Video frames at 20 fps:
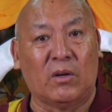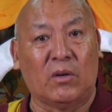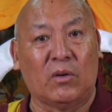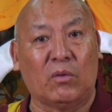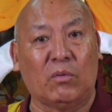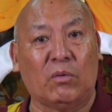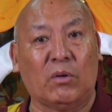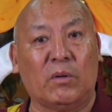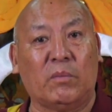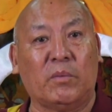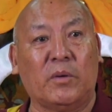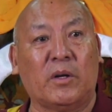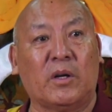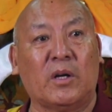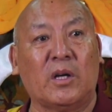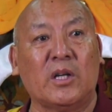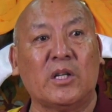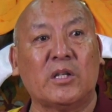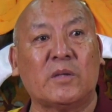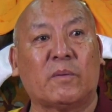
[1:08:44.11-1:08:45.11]
You will be
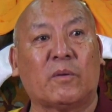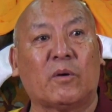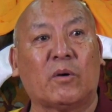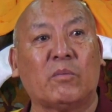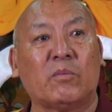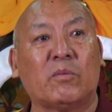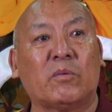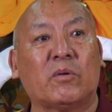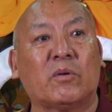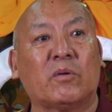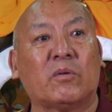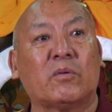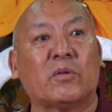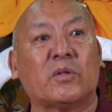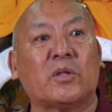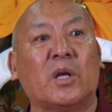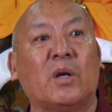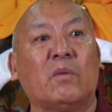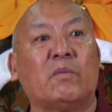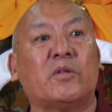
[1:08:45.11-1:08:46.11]
released from
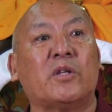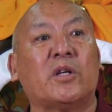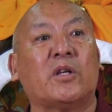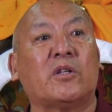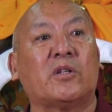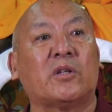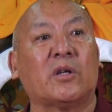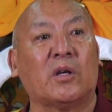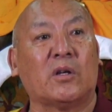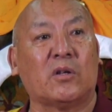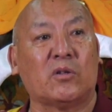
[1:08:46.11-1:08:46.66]
self-cherishing